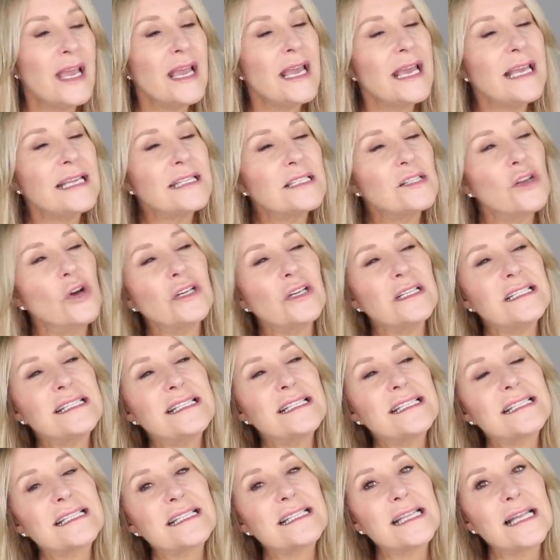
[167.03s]
It's got a
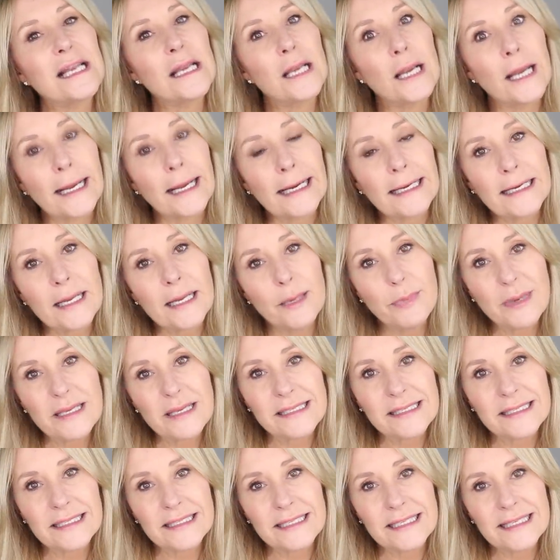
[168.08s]
slightly
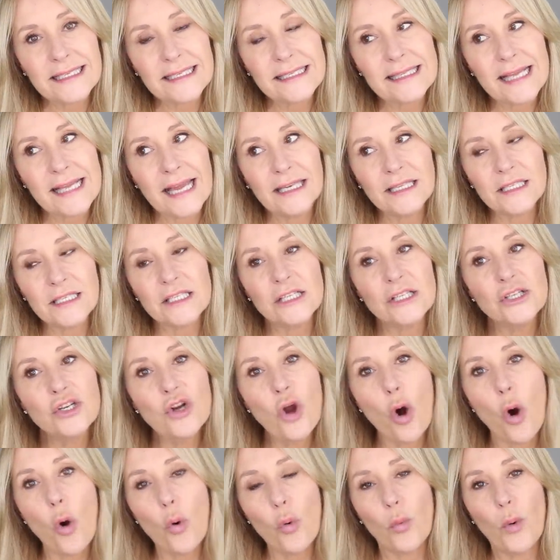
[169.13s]
biscuity scent,
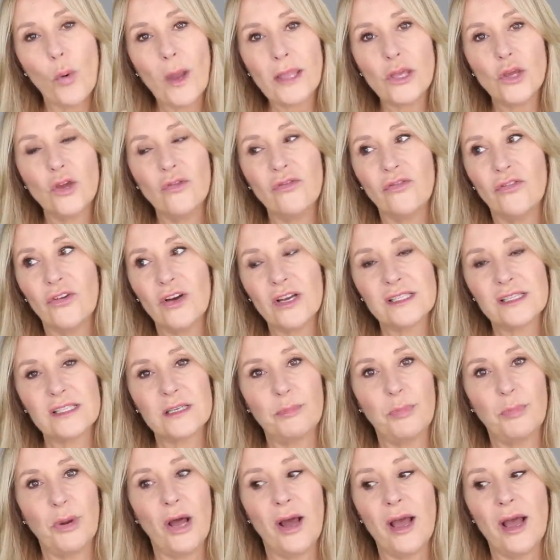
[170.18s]
not when you first
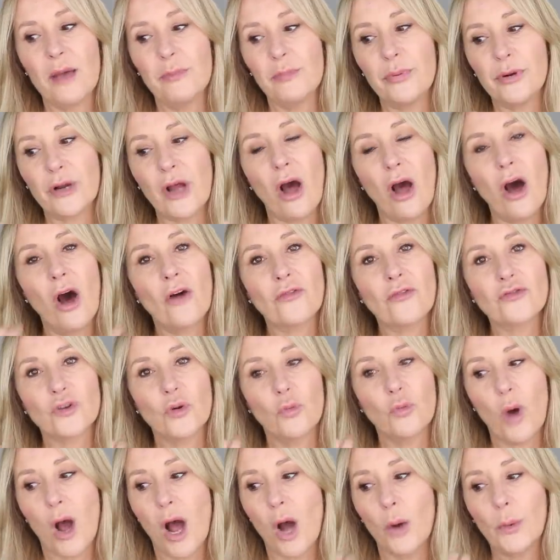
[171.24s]
apply it, but after
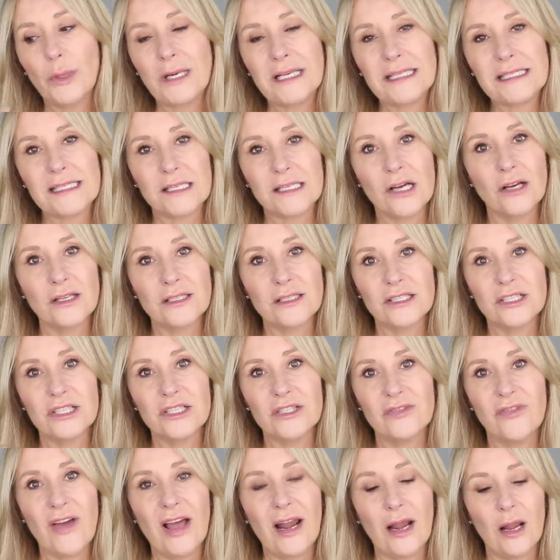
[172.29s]
a while when it starts to
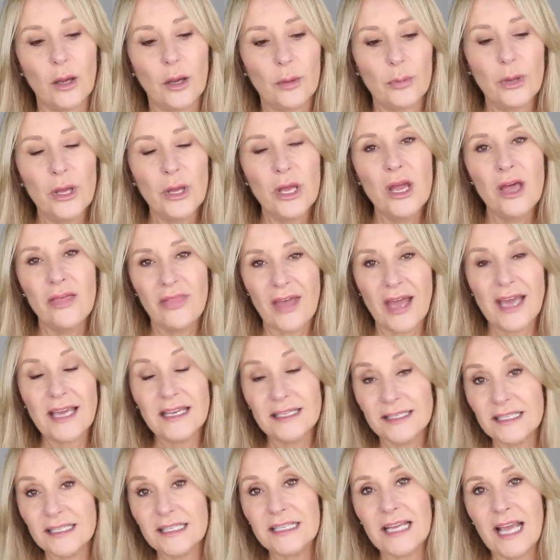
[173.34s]
develop. That
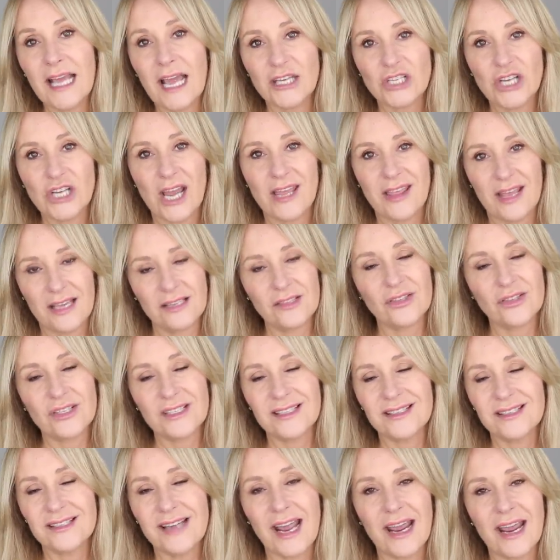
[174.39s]
is the DHA, that sort of
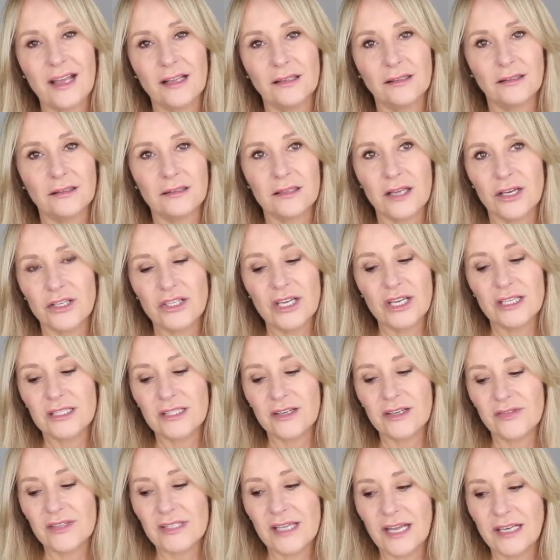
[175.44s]
stale
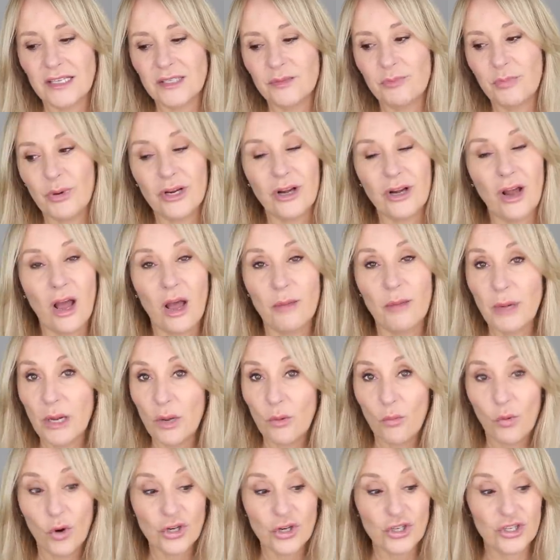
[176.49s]
digestive scent, but I mean,
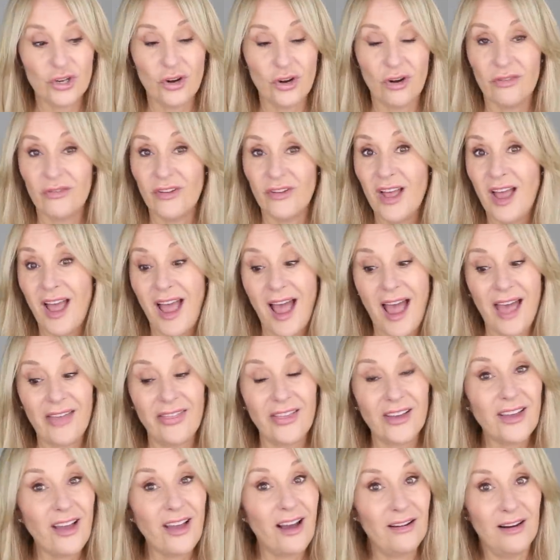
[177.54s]
it washed off and
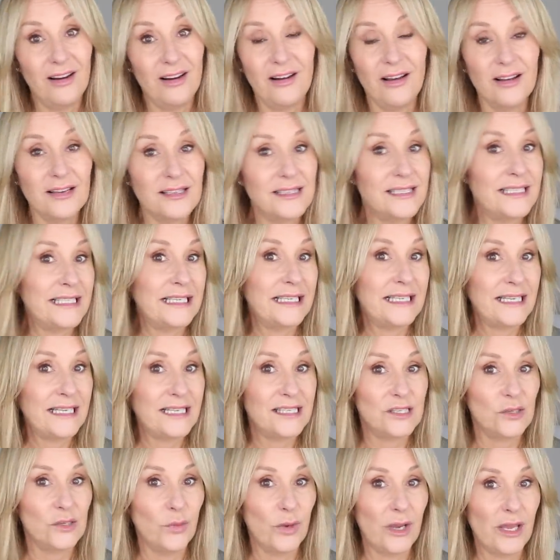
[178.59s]
the colour lasted at
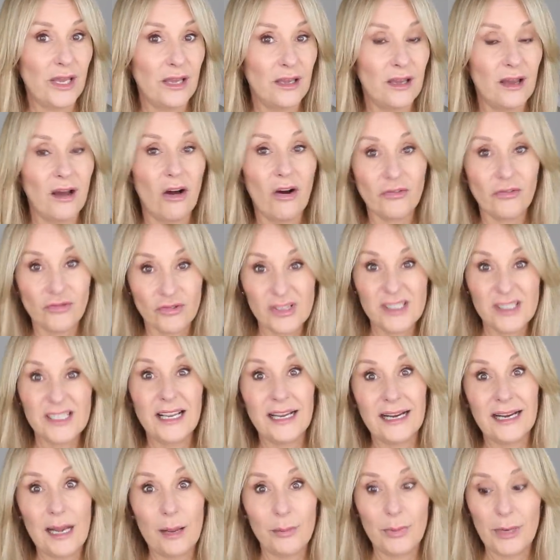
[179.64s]
least a week after a
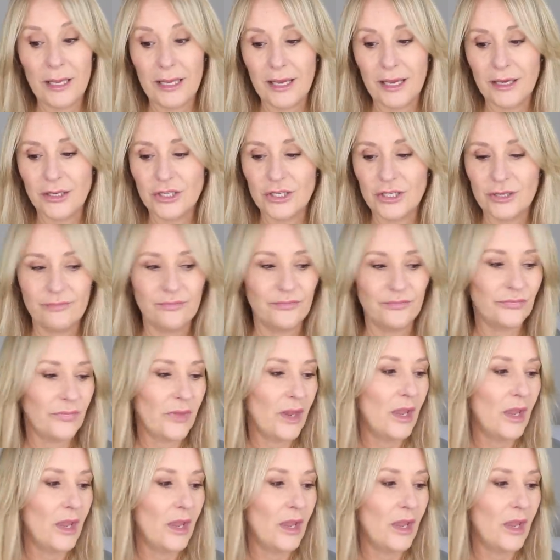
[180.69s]
single application.